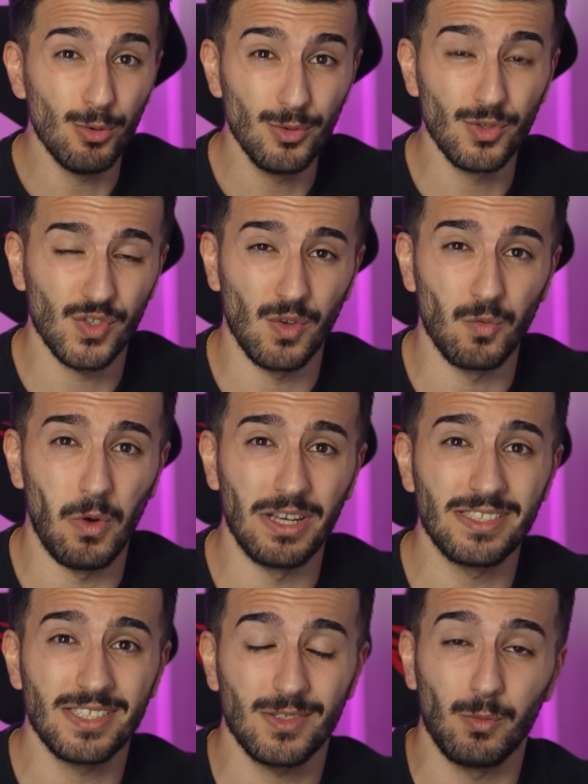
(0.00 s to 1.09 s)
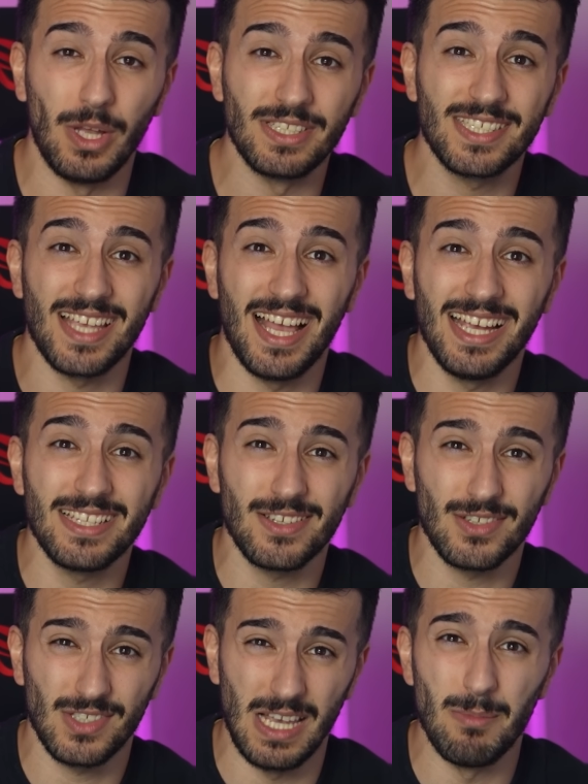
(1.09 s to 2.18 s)
Kudus on one, one side,
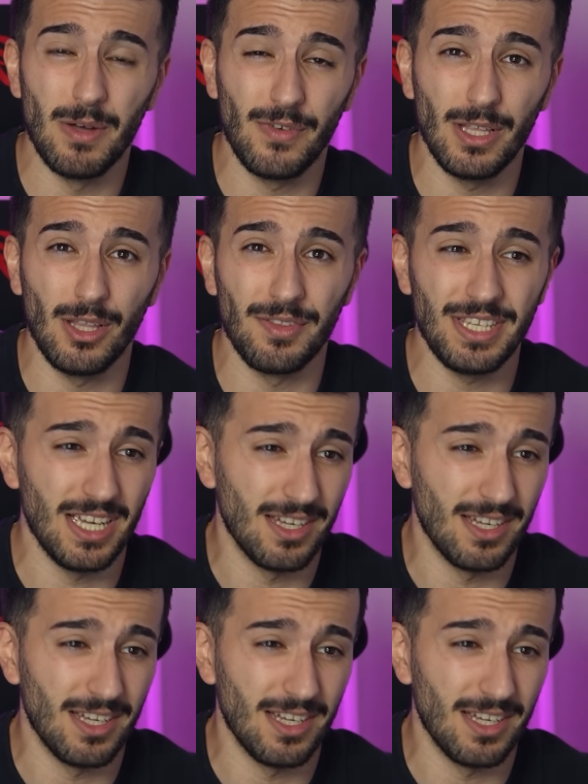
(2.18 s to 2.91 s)
Summerville on the